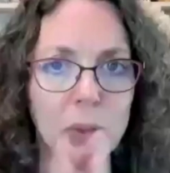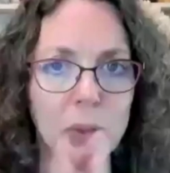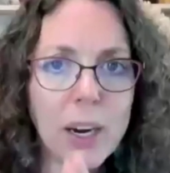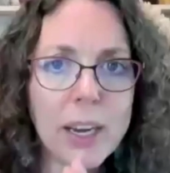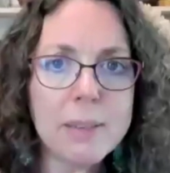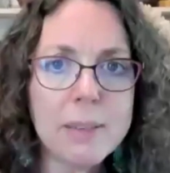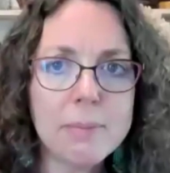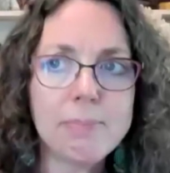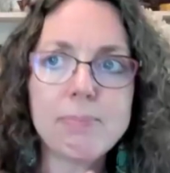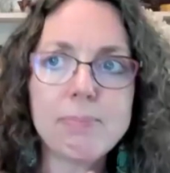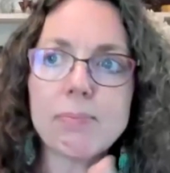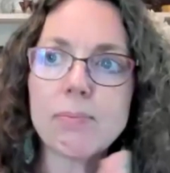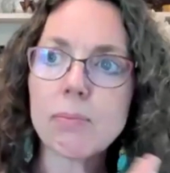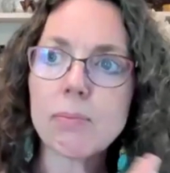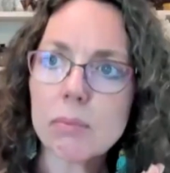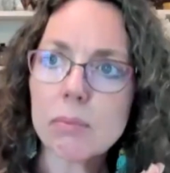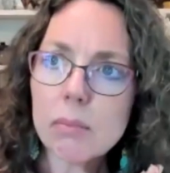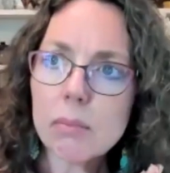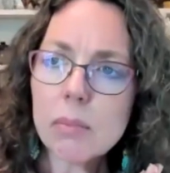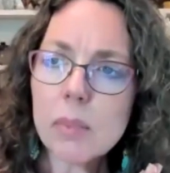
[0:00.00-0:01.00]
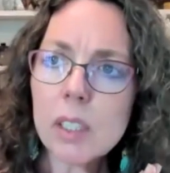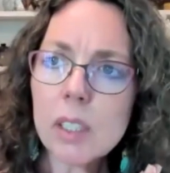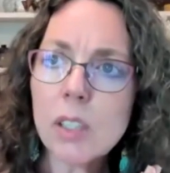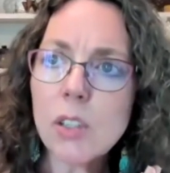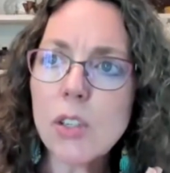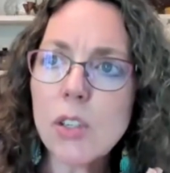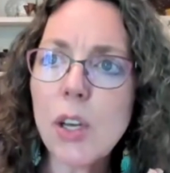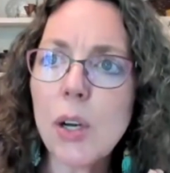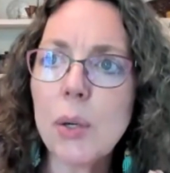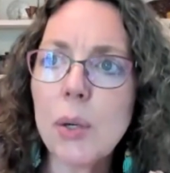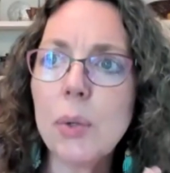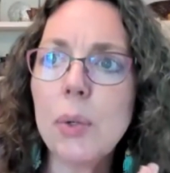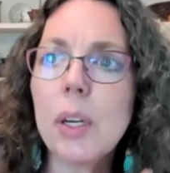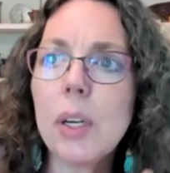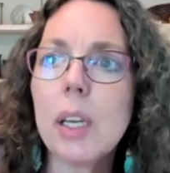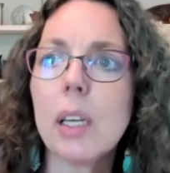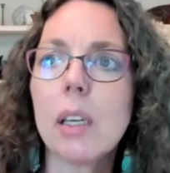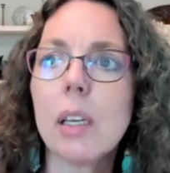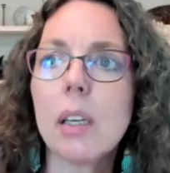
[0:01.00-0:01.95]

Right. So